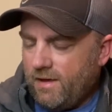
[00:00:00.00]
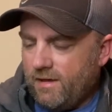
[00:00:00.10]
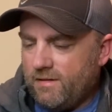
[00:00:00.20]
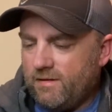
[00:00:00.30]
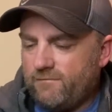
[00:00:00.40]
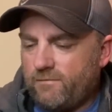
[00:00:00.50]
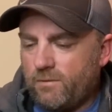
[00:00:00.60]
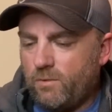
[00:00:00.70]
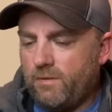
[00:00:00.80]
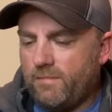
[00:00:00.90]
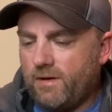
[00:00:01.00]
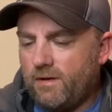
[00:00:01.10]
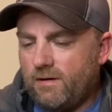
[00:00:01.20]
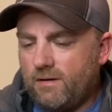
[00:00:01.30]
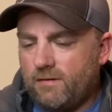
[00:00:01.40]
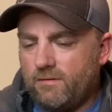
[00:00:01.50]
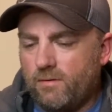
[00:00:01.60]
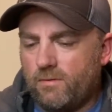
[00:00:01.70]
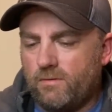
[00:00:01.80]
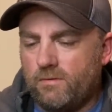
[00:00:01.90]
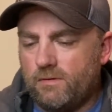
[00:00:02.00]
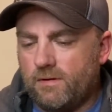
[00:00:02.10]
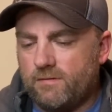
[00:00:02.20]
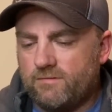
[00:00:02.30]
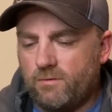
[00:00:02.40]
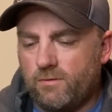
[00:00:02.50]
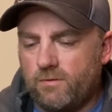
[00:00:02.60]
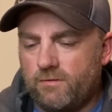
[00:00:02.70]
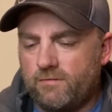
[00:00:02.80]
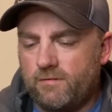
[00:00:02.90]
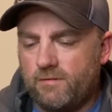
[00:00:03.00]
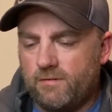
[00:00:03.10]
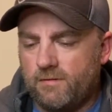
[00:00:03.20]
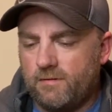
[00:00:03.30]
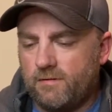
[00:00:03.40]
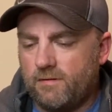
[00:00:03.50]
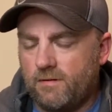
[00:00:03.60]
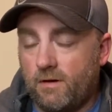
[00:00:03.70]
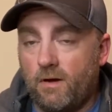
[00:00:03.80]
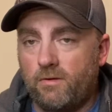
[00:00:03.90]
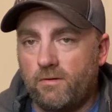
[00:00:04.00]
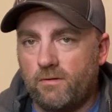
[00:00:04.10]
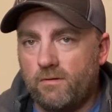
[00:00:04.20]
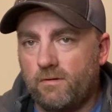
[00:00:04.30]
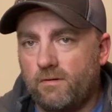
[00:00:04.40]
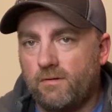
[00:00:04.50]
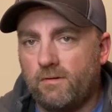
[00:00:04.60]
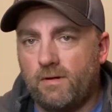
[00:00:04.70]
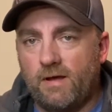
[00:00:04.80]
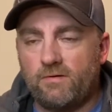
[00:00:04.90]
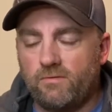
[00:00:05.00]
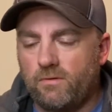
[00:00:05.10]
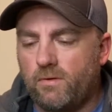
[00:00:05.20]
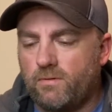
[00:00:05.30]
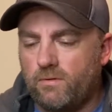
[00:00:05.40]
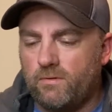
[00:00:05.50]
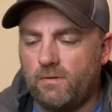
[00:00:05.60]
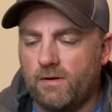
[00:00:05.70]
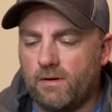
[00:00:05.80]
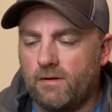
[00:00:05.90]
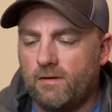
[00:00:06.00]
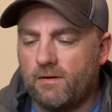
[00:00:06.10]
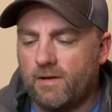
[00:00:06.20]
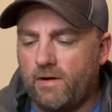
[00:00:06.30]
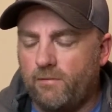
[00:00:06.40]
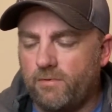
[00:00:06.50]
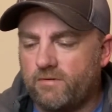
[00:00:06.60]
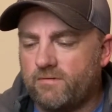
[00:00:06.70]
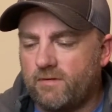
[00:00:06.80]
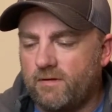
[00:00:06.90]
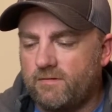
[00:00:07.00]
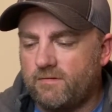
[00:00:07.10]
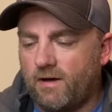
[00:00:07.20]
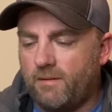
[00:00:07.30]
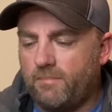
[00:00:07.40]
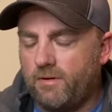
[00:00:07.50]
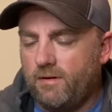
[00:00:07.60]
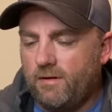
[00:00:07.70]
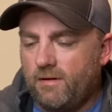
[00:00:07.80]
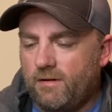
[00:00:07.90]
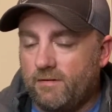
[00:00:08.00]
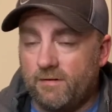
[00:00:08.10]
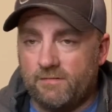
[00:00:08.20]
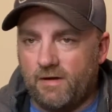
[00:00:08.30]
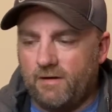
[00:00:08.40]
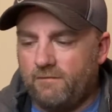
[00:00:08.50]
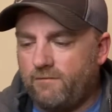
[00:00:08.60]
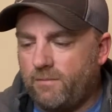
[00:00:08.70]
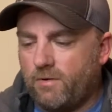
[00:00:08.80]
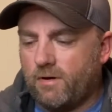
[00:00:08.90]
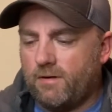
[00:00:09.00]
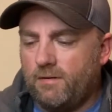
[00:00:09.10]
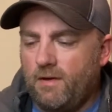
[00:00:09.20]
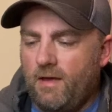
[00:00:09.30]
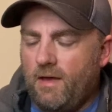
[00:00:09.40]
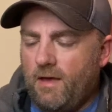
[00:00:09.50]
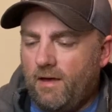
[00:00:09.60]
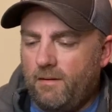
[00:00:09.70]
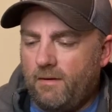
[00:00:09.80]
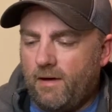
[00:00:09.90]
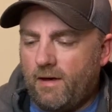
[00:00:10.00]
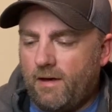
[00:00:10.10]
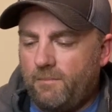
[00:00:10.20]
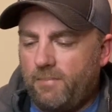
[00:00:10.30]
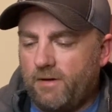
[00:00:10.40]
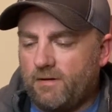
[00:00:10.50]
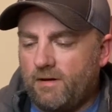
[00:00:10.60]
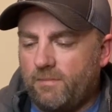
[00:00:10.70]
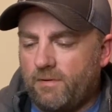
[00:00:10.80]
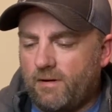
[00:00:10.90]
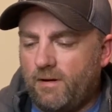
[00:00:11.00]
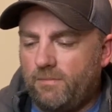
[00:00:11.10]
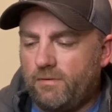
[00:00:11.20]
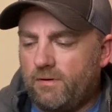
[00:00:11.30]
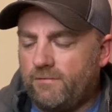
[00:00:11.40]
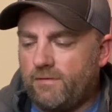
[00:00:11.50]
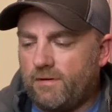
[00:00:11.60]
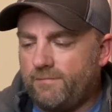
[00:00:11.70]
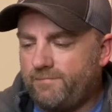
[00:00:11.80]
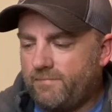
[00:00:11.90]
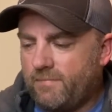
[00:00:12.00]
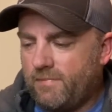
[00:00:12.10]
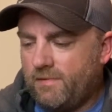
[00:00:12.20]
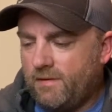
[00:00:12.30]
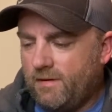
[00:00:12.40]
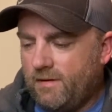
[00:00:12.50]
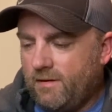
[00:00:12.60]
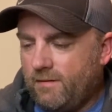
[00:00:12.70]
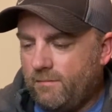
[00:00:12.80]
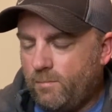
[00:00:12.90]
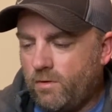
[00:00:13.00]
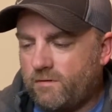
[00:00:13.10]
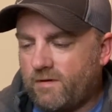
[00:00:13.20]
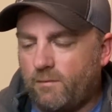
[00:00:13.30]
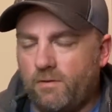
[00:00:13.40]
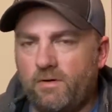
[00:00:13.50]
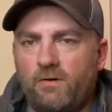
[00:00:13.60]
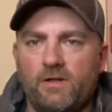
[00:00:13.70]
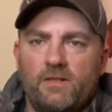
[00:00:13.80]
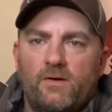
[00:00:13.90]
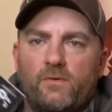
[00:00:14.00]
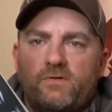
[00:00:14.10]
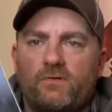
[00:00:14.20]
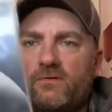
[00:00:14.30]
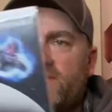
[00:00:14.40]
And then from one of my local stores, an actual local comic book shop that's not in a flea market, I picked up a couple of books. I really like the original